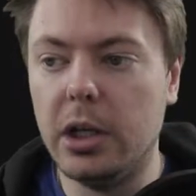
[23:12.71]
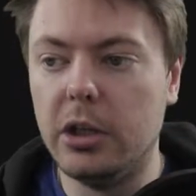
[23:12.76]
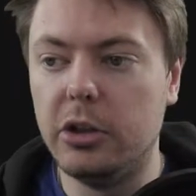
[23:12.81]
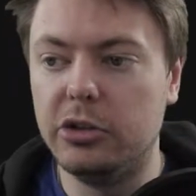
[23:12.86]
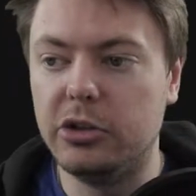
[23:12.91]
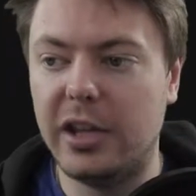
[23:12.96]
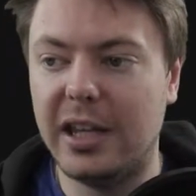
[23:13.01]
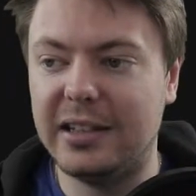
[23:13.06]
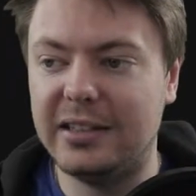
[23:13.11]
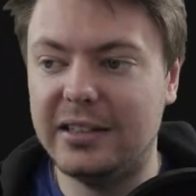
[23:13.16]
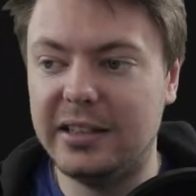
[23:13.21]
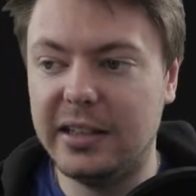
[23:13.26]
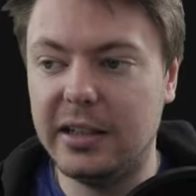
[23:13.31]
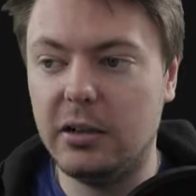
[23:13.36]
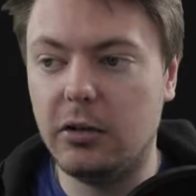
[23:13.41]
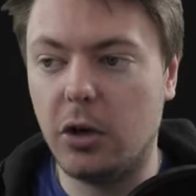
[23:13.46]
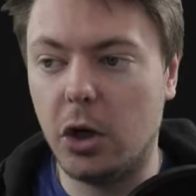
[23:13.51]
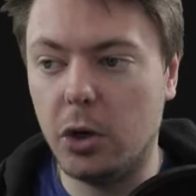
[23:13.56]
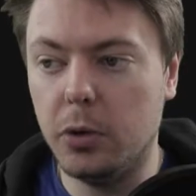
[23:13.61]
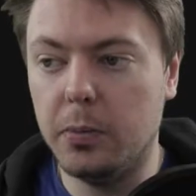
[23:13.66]
So that's
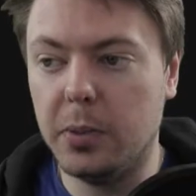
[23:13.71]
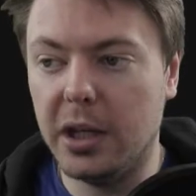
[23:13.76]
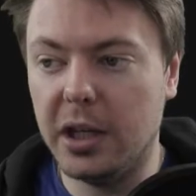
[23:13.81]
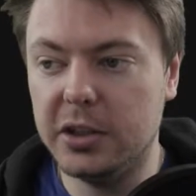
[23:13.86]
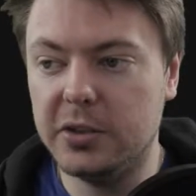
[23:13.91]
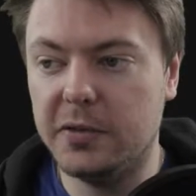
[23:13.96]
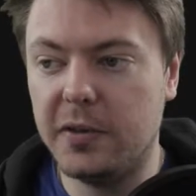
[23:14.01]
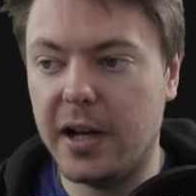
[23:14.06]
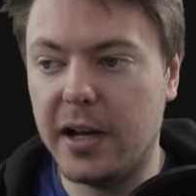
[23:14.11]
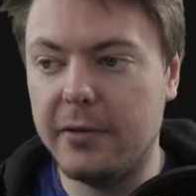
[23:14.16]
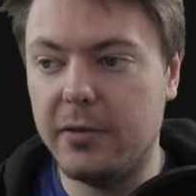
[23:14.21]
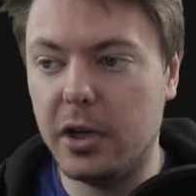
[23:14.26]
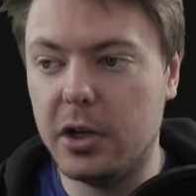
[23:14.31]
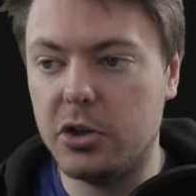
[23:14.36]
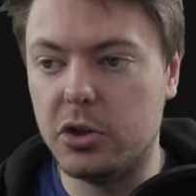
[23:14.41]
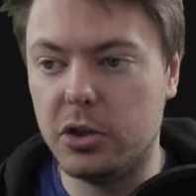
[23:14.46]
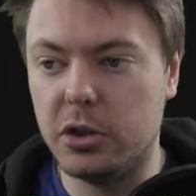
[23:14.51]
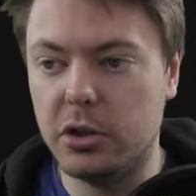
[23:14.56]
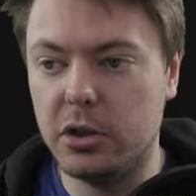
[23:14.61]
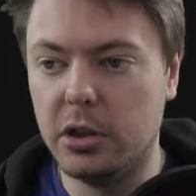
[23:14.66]
0 plus
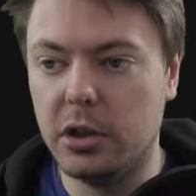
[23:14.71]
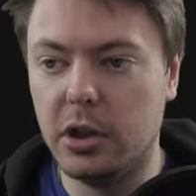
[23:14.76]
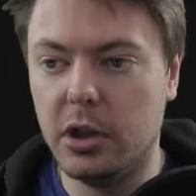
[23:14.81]
500.